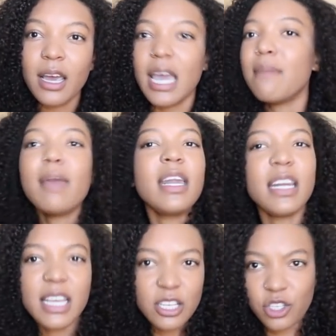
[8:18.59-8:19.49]
It made
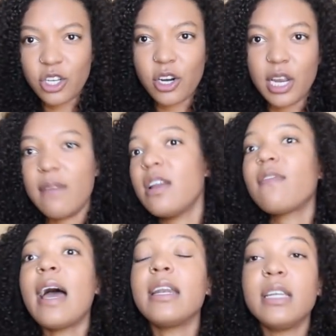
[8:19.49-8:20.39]
it easier. Even if
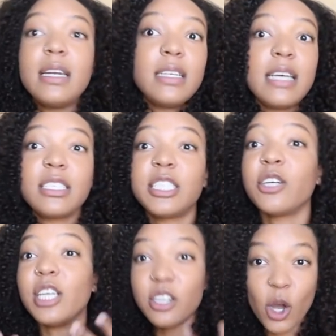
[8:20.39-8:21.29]
I didn't
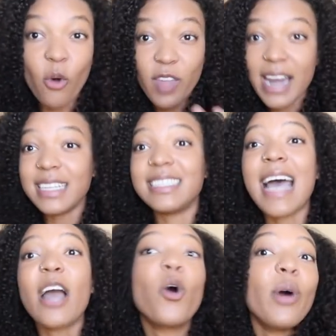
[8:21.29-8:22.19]
necessarily know that
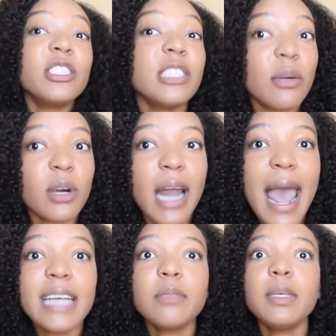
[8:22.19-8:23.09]
exact question they were gonna
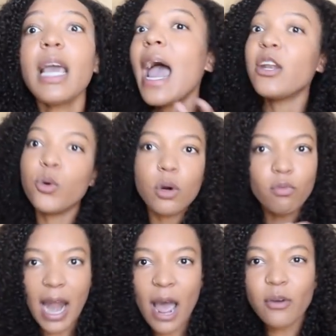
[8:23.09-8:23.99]
ask me, I knew
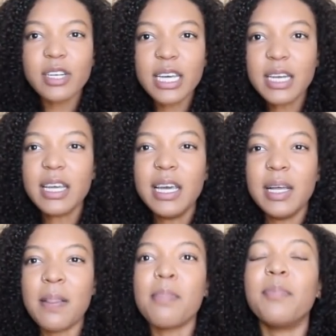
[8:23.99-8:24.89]
around it
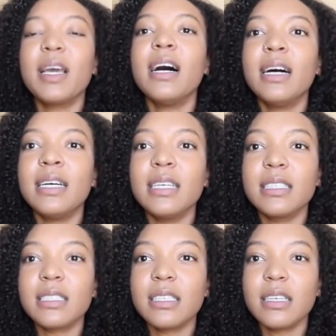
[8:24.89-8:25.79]

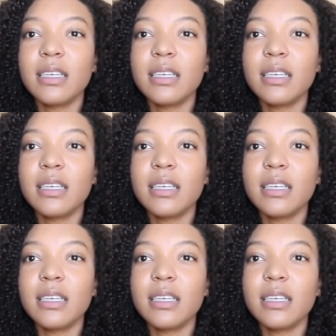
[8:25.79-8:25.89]
because